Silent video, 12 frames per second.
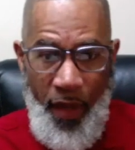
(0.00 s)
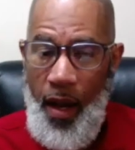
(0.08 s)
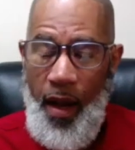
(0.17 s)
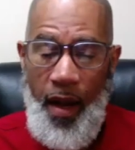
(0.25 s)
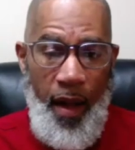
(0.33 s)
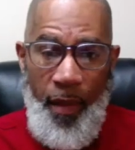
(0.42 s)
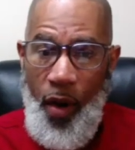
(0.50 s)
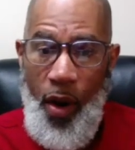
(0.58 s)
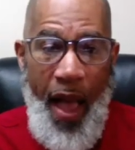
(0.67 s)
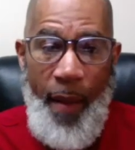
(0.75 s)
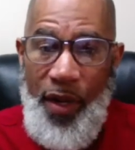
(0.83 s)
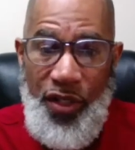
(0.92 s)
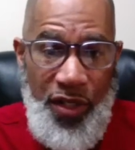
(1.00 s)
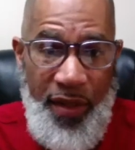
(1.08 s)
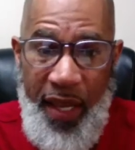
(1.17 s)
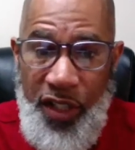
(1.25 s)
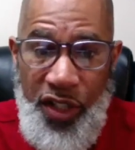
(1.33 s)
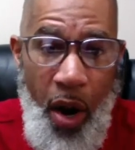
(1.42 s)
or how much
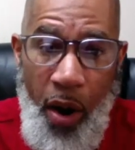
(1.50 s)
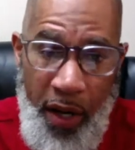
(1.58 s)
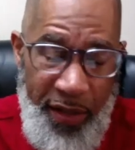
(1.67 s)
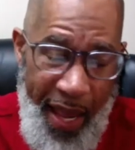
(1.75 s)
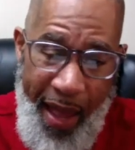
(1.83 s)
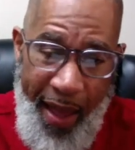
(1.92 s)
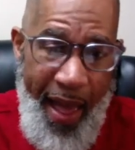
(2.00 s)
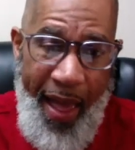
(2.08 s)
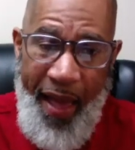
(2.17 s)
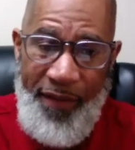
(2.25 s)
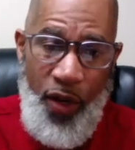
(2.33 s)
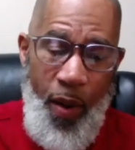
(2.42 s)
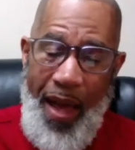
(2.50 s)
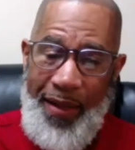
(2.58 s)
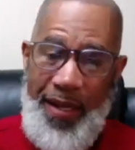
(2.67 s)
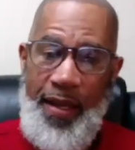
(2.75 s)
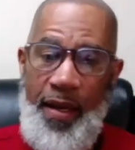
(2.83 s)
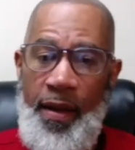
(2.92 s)
they charge. I have no
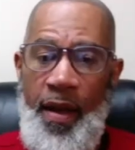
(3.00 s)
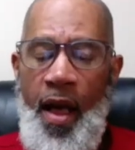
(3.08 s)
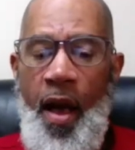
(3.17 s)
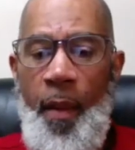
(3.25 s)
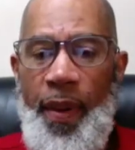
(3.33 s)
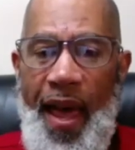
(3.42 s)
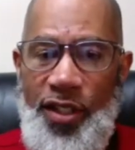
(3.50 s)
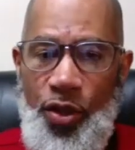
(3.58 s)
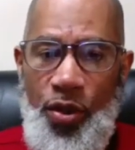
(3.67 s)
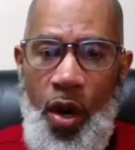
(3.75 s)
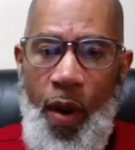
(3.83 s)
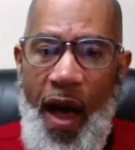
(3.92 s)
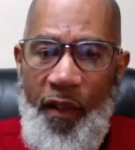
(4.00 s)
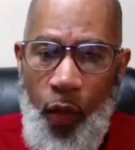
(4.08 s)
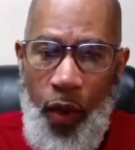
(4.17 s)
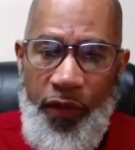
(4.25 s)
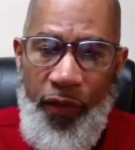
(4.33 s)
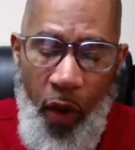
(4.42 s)
idea. But I do know I've
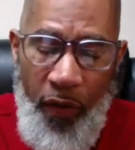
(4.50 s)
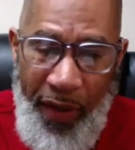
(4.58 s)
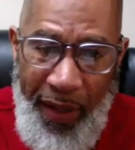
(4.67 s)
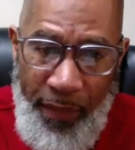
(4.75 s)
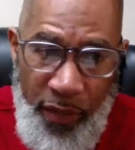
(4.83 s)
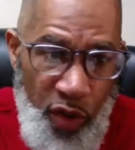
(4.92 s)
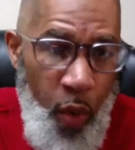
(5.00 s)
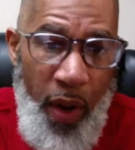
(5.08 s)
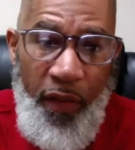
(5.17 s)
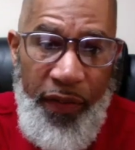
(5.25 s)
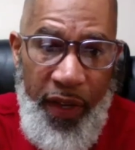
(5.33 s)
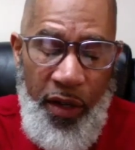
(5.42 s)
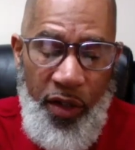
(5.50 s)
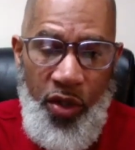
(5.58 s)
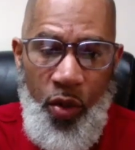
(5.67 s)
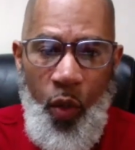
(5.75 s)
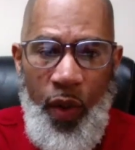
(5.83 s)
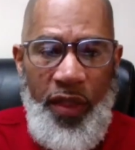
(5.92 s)
worked for over 12
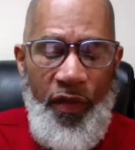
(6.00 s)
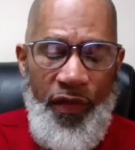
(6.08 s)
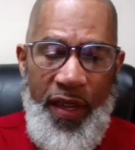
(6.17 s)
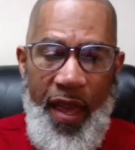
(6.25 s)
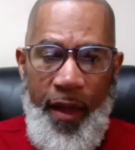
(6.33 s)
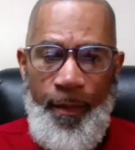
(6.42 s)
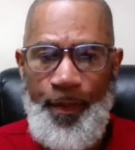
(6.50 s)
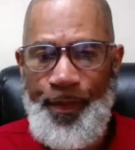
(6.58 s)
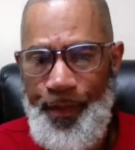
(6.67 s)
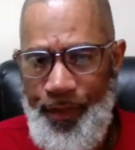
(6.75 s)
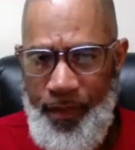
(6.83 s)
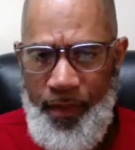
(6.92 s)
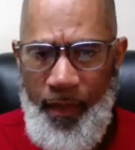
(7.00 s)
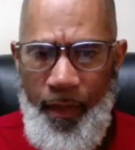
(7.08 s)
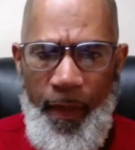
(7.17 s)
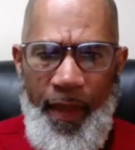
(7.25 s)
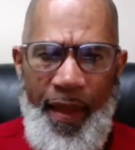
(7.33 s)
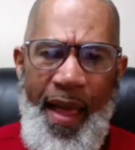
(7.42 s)
years with the VA.
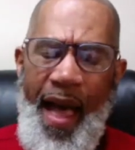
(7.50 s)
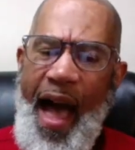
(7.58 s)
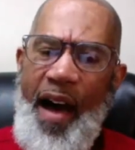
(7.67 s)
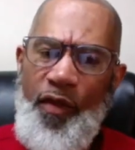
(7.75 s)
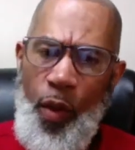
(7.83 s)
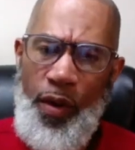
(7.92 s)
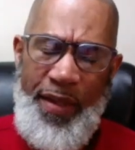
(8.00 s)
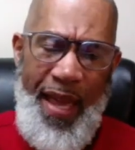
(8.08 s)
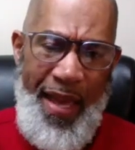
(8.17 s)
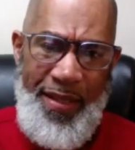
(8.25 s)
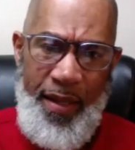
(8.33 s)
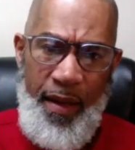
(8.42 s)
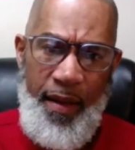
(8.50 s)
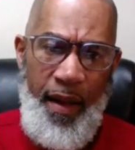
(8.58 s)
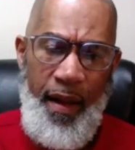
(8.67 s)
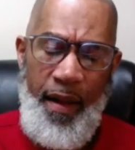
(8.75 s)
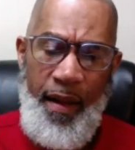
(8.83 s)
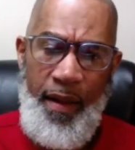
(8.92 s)
I've worked as a
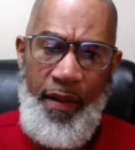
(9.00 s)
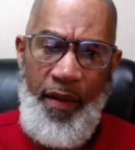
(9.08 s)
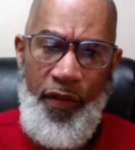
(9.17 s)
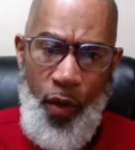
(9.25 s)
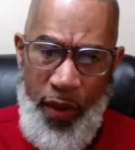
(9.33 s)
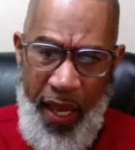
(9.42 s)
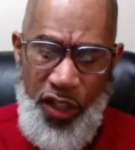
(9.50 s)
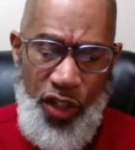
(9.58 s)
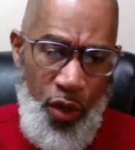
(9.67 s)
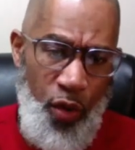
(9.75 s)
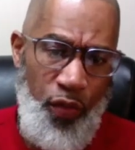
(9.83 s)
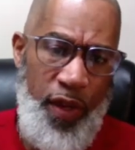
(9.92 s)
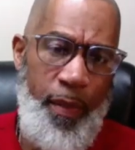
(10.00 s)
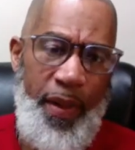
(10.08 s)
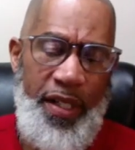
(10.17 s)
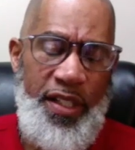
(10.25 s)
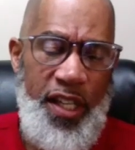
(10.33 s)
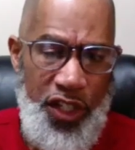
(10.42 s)
vocational
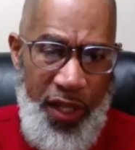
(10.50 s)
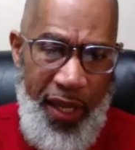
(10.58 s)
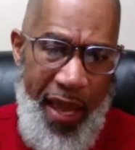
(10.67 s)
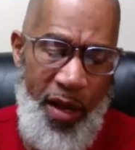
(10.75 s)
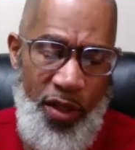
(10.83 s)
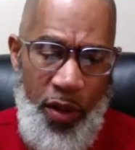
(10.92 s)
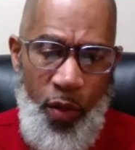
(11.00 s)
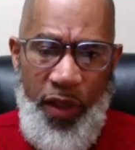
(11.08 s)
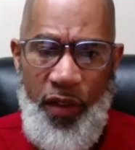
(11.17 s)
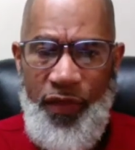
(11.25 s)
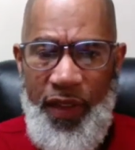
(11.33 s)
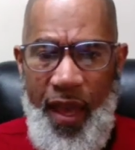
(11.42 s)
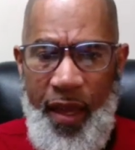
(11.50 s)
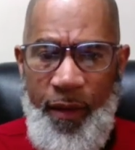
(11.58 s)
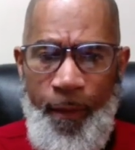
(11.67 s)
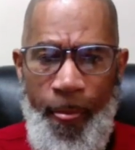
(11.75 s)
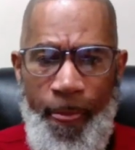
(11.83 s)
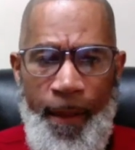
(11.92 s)
rehabilitation counselor with the VA.
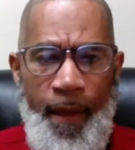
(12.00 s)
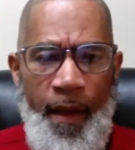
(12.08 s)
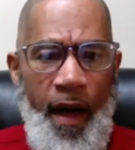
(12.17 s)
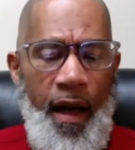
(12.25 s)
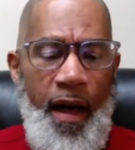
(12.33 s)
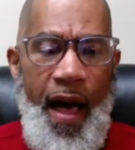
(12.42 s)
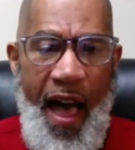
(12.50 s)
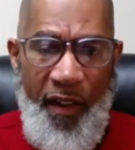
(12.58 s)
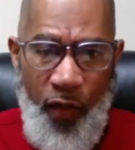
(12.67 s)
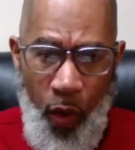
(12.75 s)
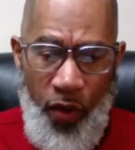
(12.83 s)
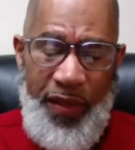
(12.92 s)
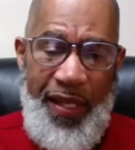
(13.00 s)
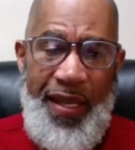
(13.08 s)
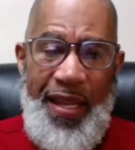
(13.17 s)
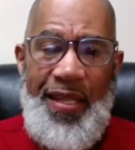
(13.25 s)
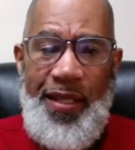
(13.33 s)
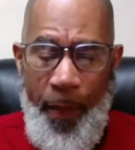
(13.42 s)
I've worked in
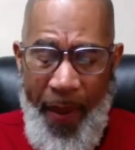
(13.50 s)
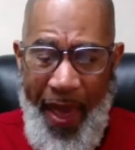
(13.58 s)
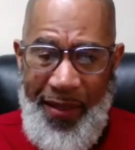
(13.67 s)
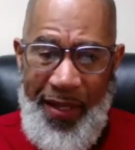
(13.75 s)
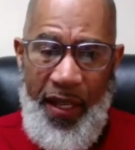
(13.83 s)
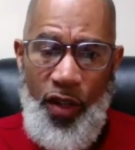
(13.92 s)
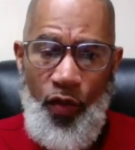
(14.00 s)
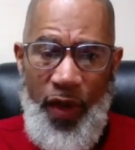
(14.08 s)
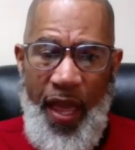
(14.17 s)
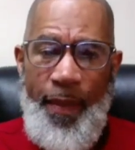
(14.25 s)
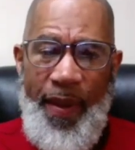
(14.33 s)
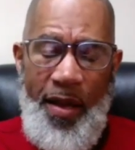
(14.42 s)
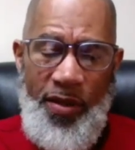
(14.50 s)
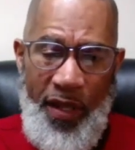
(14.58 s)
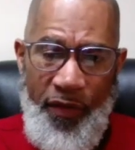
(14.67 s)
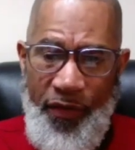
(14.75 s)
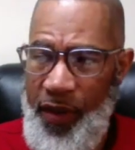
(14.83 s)
this capacity in the rehab counseling